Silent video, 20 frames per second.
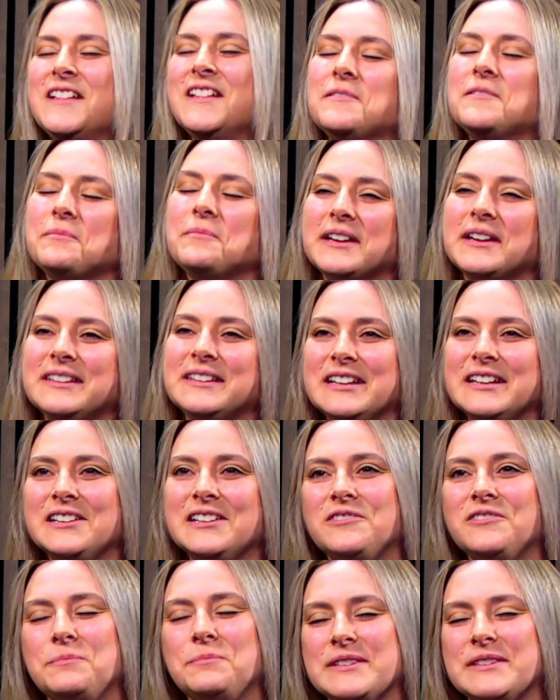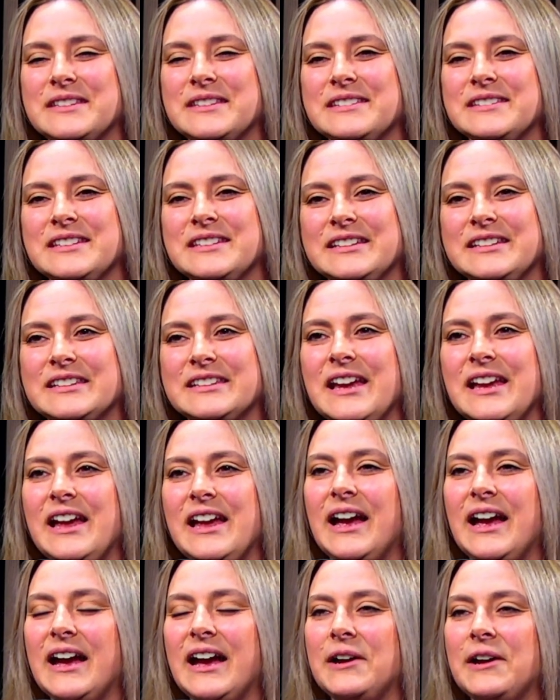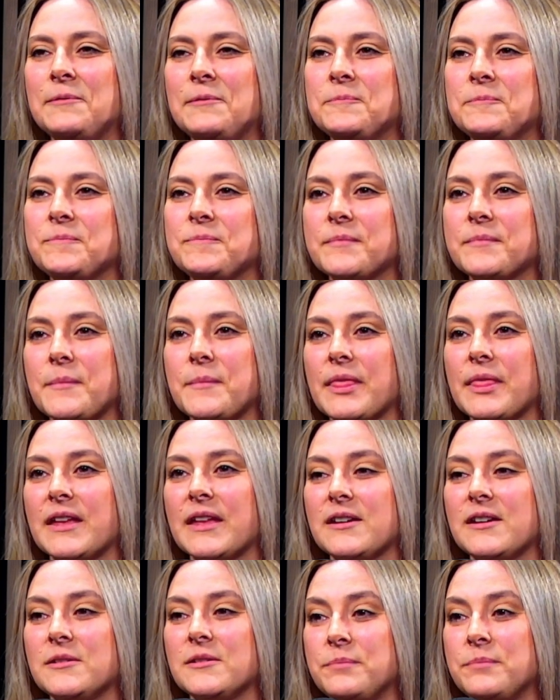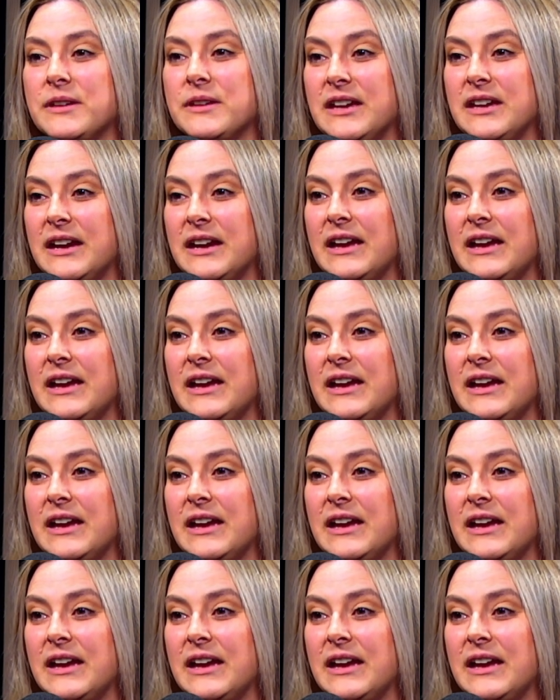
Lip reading: my side of the business does. But yeah,